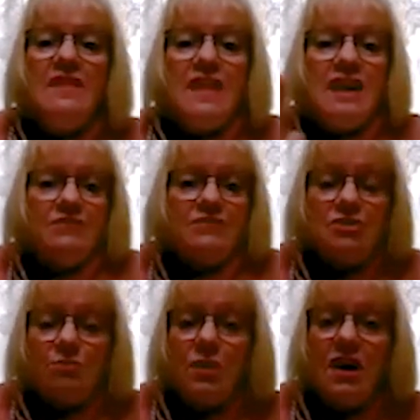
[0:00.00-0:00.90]
They've
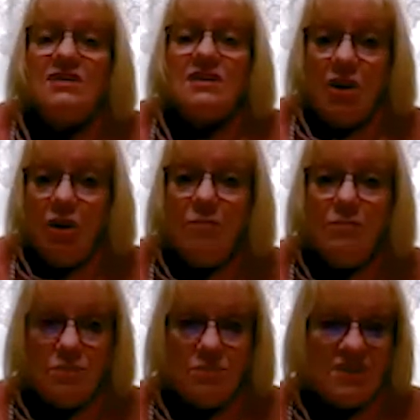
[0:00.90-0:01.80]
suppressed their
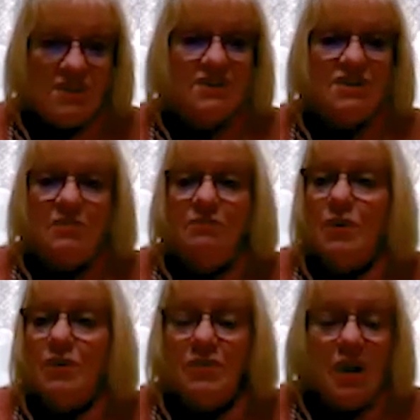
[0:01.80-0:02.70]
immune system
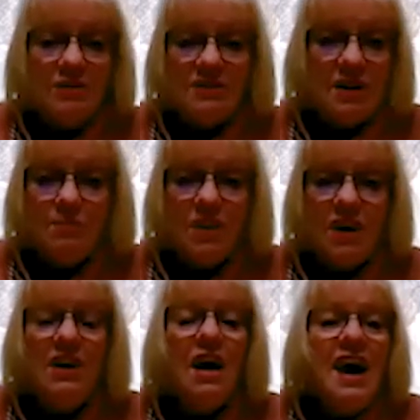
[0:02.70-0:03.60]
with
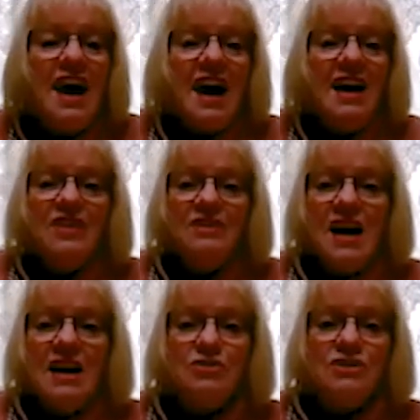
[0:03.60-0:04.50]
something. And the
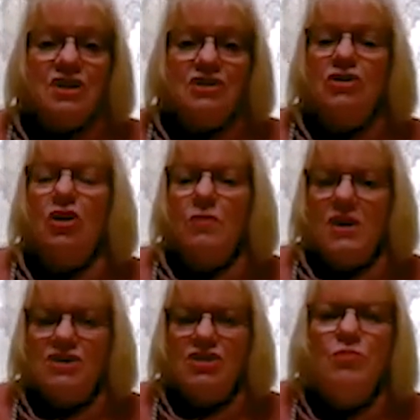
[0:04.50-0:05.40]
doctor says, we
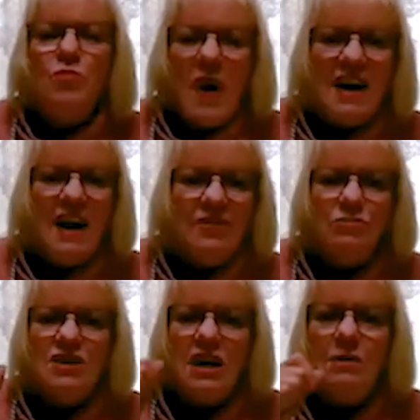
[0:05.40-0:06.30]
should wait on
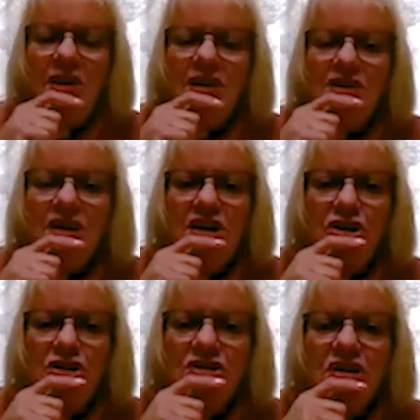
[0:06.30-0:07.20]
those
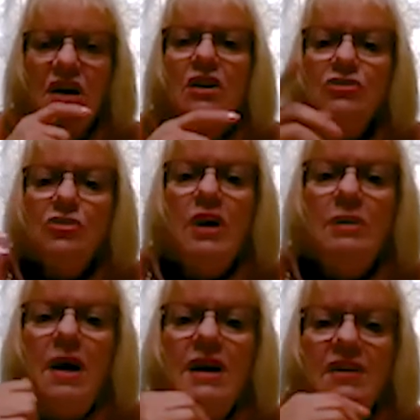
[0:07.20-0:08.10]
immunizations. So he
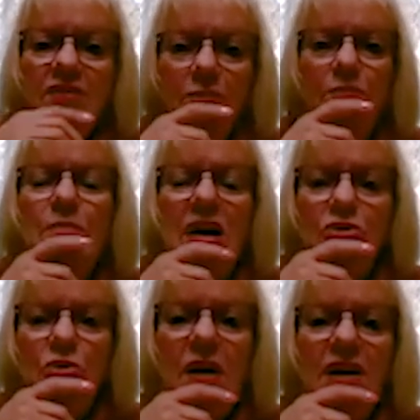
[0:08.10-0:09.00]
might give a
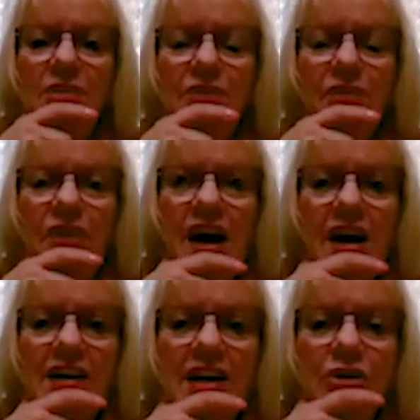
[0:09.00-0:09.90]
medical waiver for
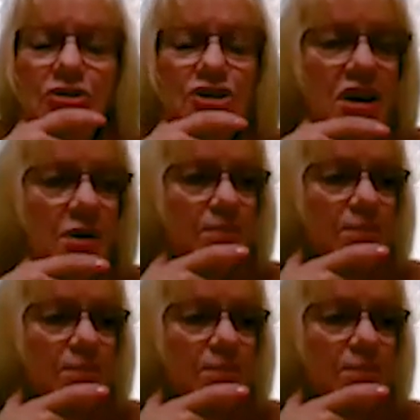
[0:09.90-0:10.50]
that, he or she.